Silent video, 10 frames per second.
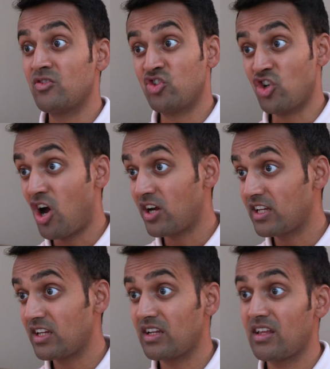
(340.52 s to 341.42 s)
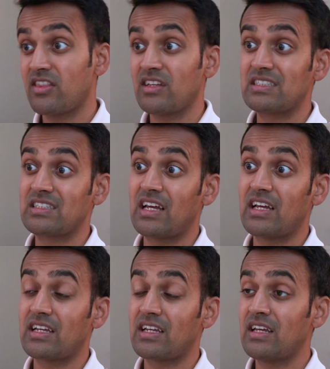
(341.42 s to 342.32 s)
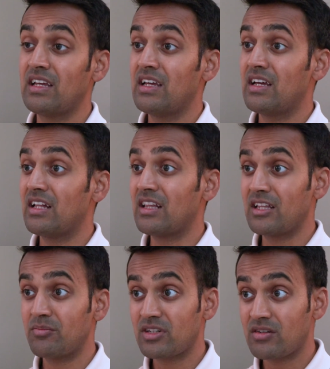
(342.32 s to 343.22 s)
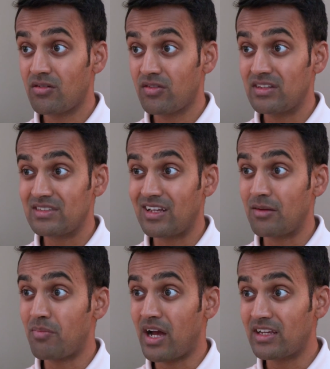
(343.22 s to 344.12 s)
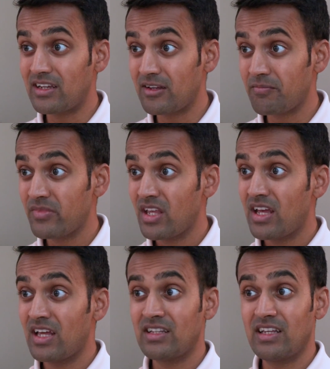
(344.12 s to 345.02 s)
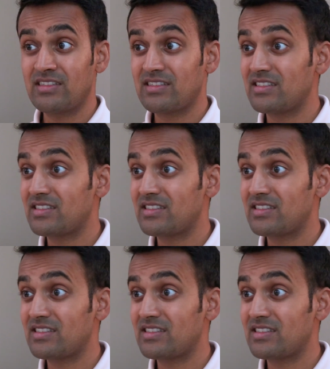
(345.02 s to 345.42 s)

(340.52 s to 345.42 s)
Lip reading: jogging, things like elliptical, things like biking, and it's the